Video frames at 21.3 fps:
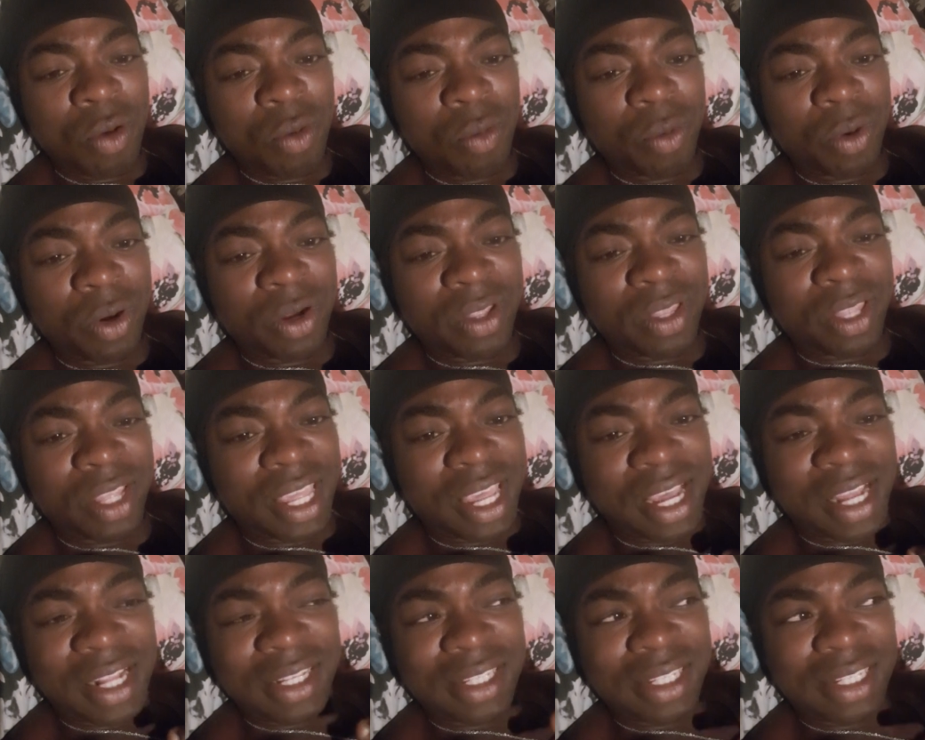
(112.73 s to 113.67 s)
where they
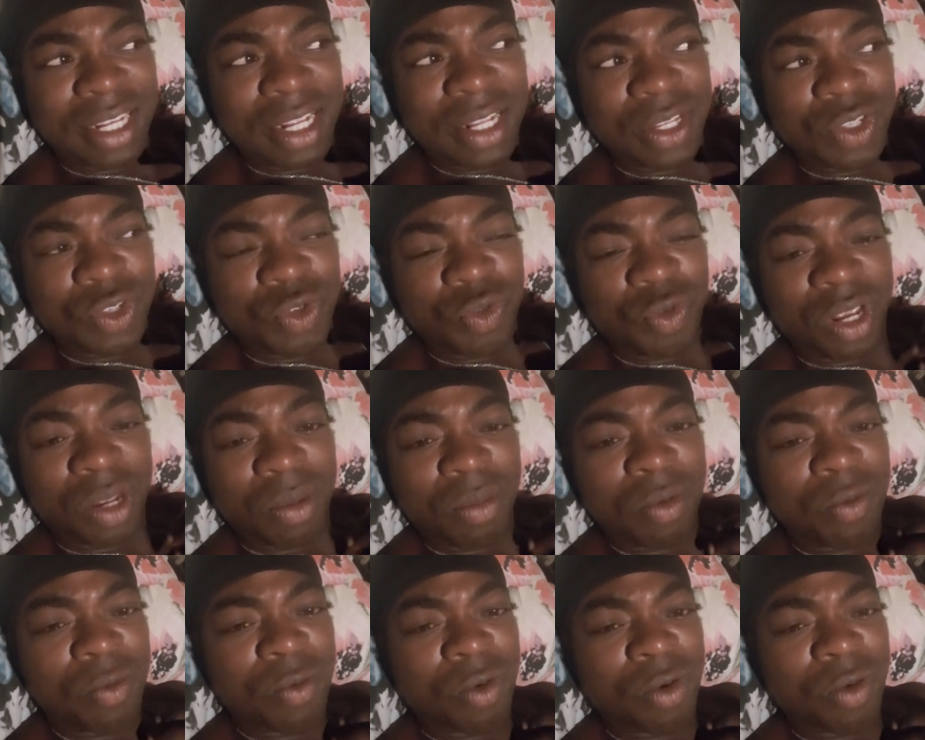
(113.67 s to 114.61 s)
can sense rain
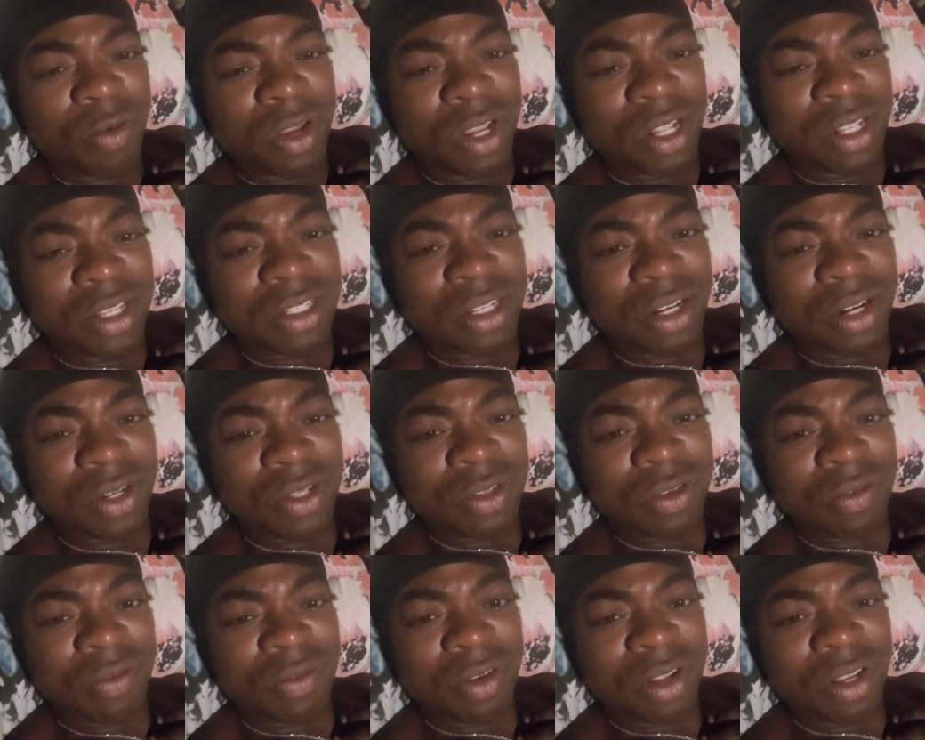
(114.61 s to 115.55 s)
before rain starts
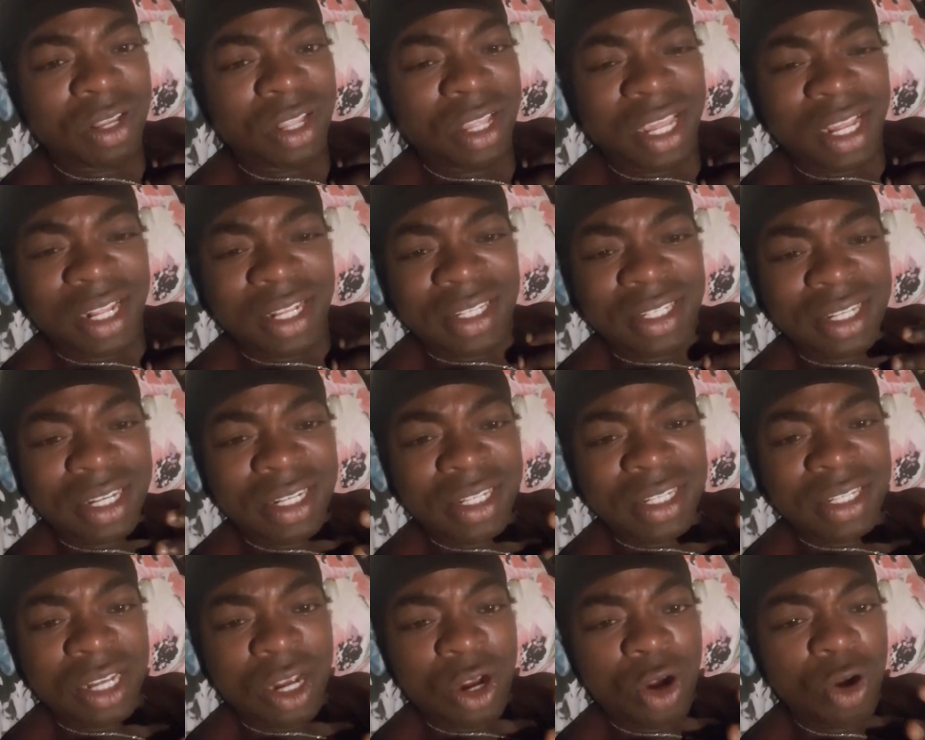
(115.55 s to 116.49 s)
to fall, they can
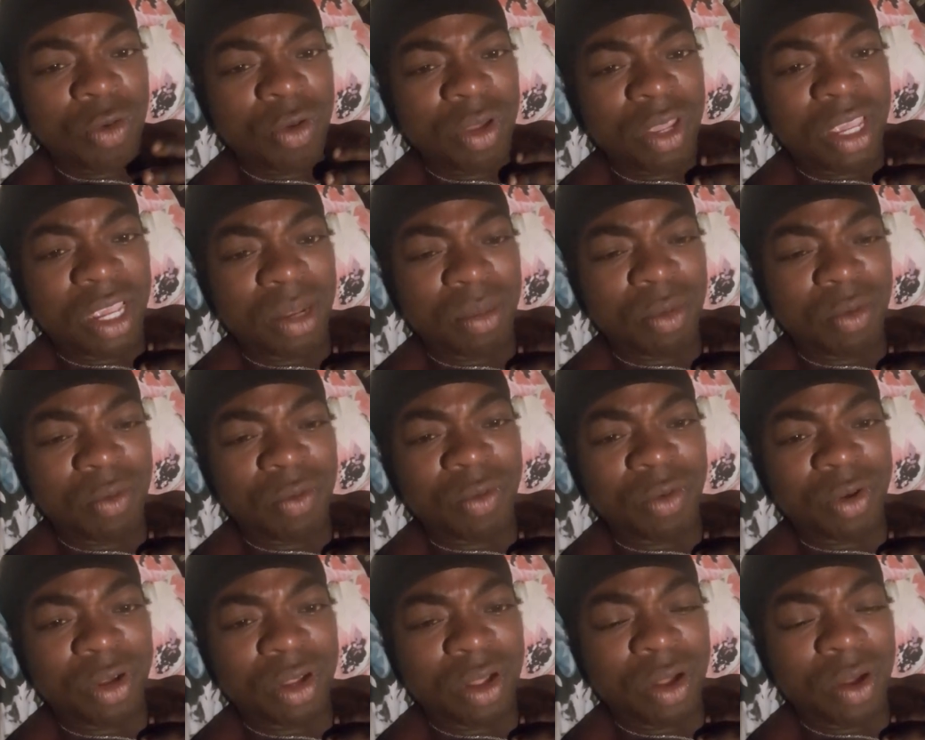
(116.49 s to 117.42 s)
sense a hurricane
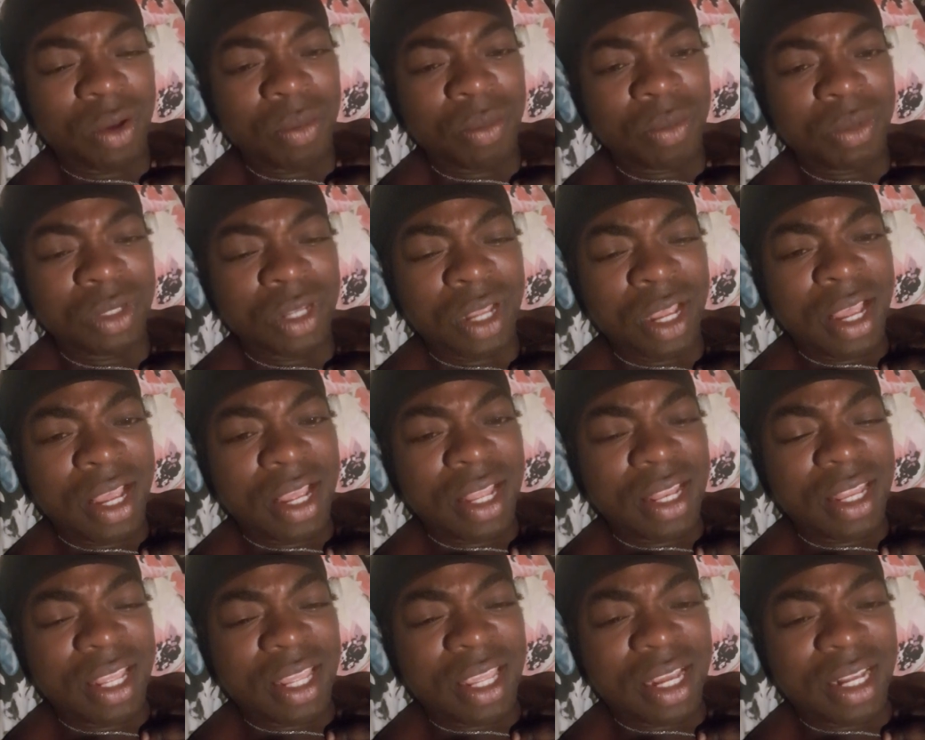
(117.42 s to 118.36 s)
before it comes,
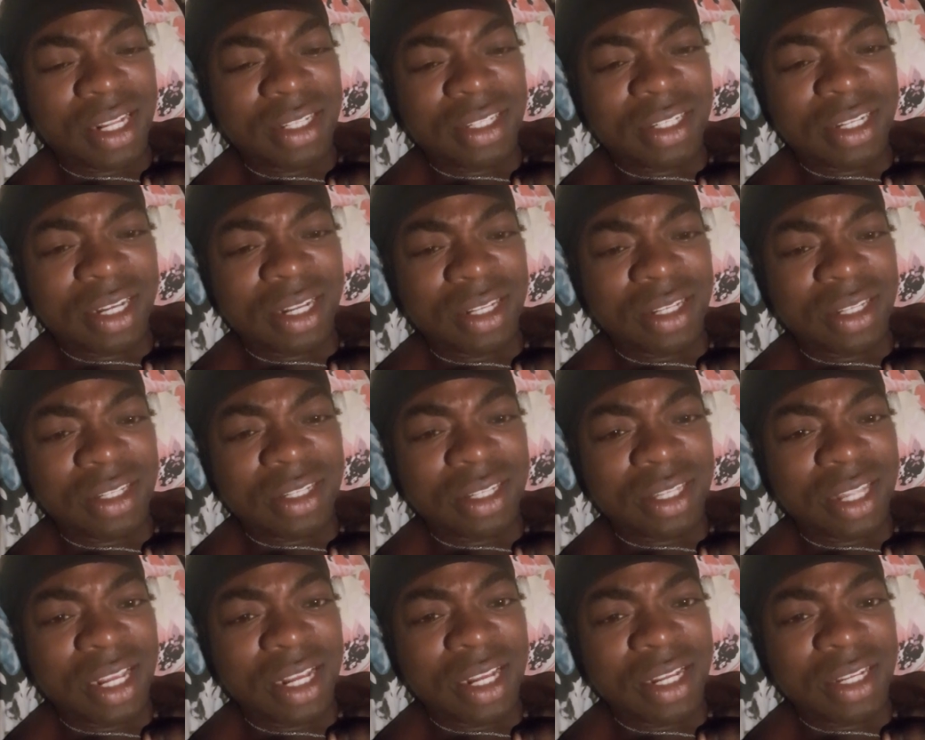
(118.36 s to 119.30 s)
they can
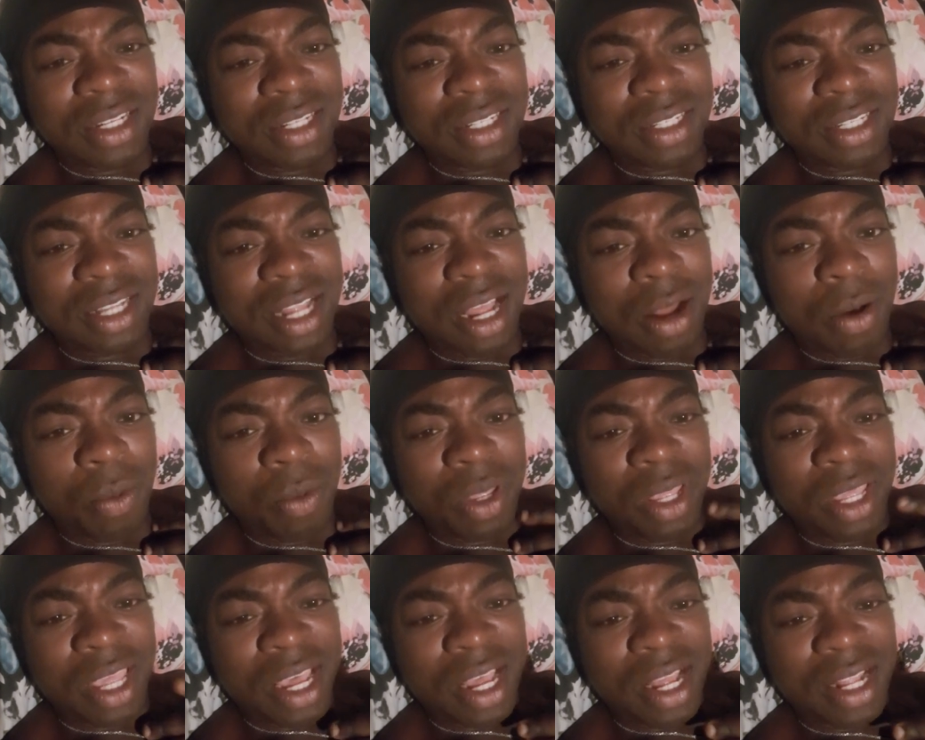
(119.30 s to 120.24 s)
sense things that
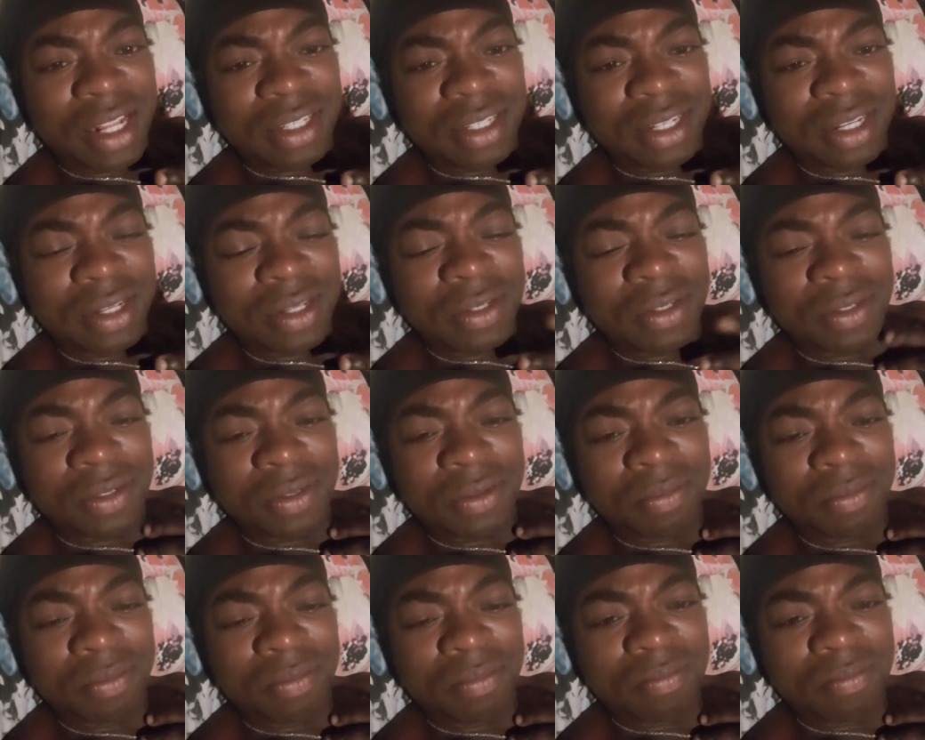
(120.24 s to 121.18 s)
we can't sense?